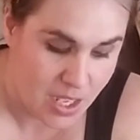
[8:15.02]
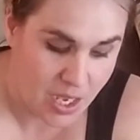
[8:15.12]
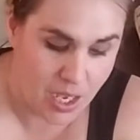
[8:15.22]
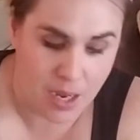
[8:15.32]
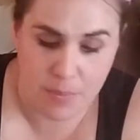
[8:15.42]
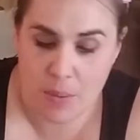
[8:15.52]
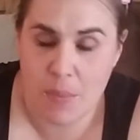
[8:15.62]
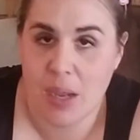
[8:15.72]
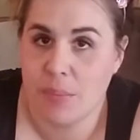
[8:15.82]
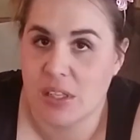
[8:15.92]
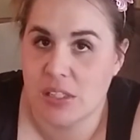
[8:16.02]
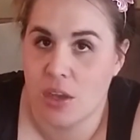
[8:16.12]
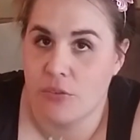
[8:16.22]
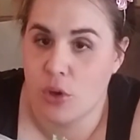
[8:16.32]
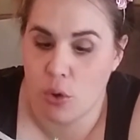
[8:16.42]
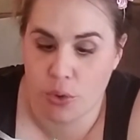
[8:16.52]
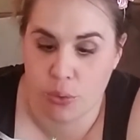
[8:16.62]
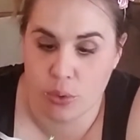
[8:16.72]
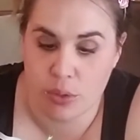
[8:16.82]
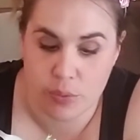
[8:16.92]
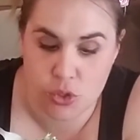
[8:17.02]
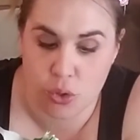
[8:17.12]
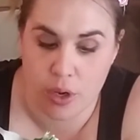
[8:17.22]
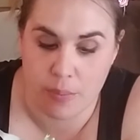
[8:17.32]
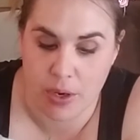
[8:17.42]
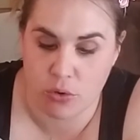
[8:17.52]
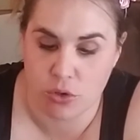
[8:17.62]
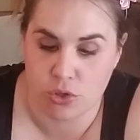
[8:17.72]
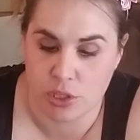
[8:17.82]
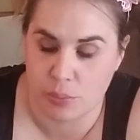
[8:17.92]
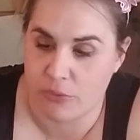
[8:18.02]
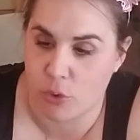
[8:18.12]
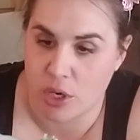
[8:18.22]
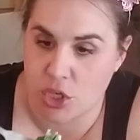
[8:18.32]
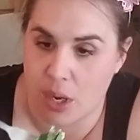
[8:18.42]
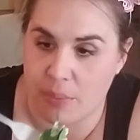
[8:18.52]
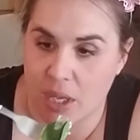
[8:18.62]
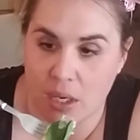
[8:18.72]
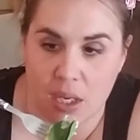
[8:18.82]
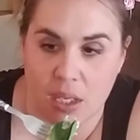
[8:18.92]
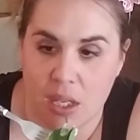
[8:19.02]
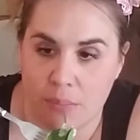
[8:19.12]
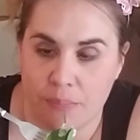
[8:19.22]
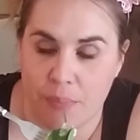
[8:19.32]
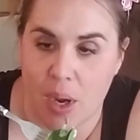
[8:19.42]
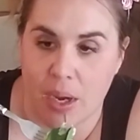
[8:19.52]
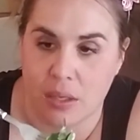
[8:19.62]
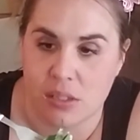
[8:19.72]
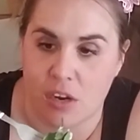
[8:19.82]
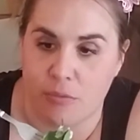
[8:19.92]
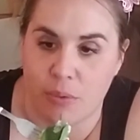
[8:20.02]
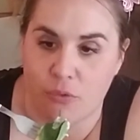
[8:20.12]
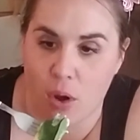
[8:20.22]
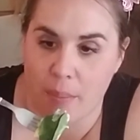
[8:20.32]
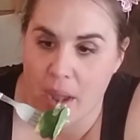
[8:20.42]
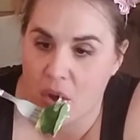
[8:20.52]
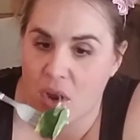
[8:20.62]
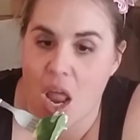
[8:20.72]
And I'm going to make myself go through the majority of my groceries before I shop again. I keep buying stuff before I'm out.